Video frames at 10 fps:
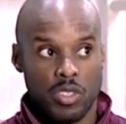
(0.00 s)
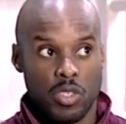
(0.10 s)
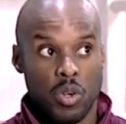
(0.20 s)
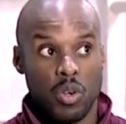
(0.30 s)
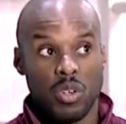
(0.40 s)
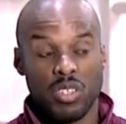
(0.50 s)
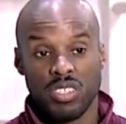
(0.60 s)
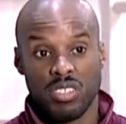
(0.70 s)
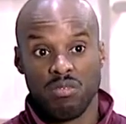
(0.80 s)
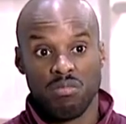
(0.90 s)

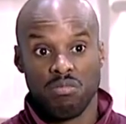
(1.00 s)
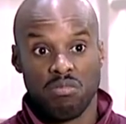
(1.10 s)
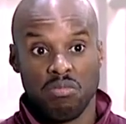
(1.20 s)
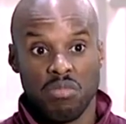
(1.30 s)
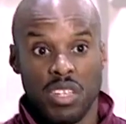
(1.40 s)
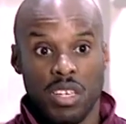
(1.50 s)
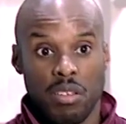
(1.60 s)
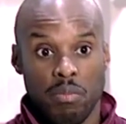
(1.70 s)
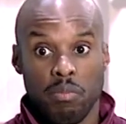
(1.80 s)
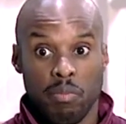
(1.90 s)
doors, and
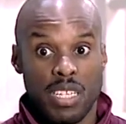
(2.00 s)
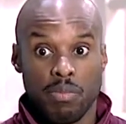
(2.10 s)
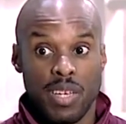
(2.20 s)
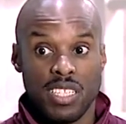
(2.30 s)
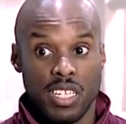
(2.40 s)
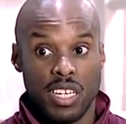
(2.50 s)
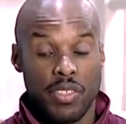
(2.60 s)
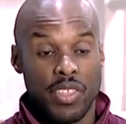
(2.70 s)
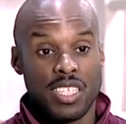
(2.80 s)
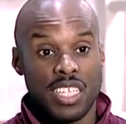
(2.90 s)
makes basically
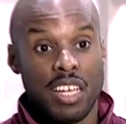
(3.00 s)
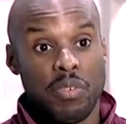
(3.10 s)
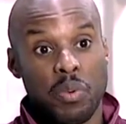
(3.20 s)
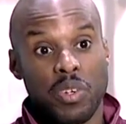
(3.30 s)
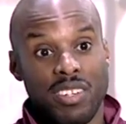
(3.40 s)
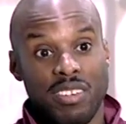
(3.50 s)
things out of wood,